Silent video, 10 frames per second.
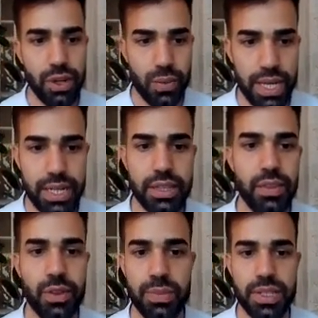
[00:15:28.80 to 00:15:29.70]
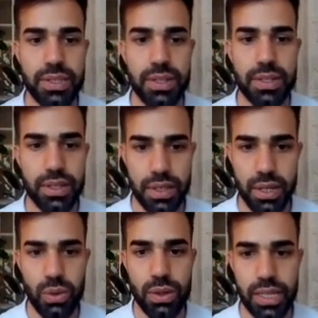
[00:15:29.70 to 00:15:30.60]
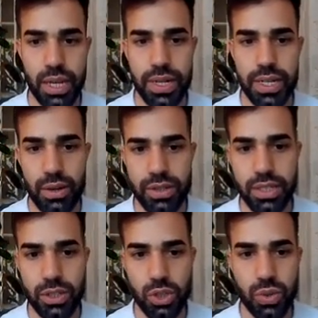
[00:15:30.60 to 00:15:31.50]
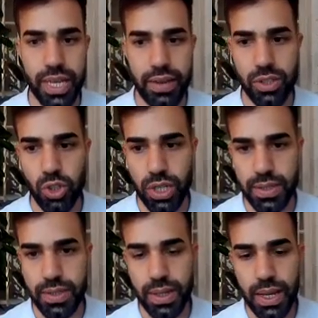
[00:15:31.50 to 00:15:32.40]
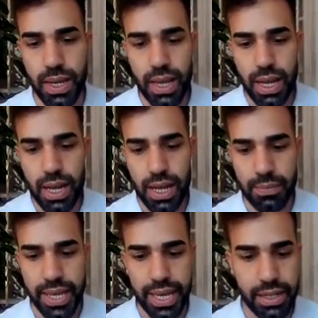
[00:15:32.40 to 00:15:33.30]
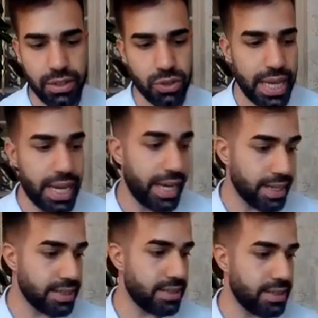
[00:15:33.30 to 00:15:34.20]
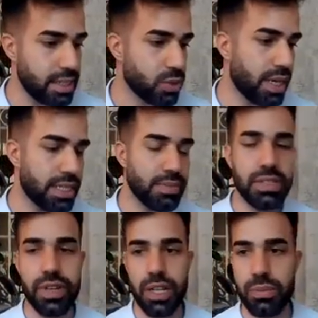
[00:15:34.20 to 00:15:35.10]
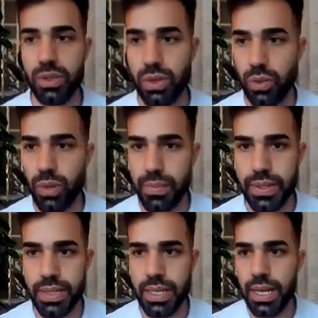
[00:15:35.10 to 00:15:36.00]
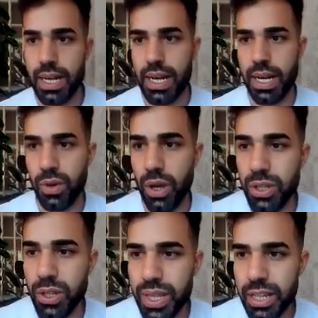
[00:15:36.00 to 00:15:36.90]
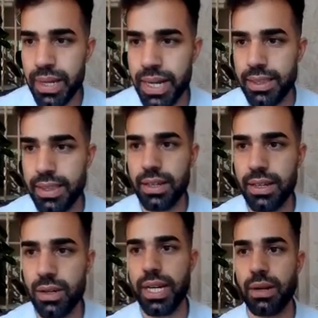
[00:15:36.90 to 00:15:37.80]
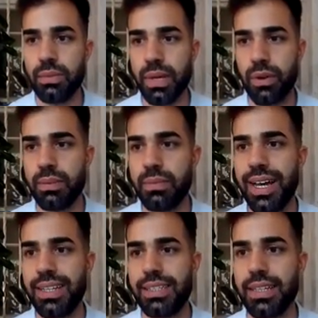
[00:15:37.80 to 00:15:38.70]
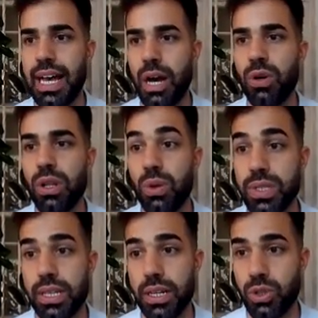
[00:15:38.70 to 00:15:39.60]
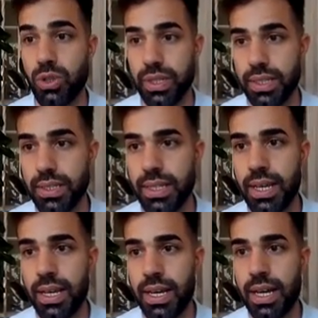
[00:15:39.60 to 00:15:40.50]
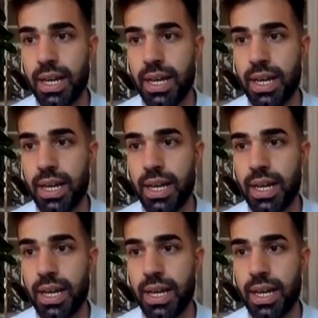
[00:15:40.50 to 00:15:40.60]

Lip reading: If they're writing in on their missiles, that they will carry it out should they have the chance. And to that end, Iran has been developing nuclear weapons. We all know that, but I think we gotta bear in mind how close they are to this.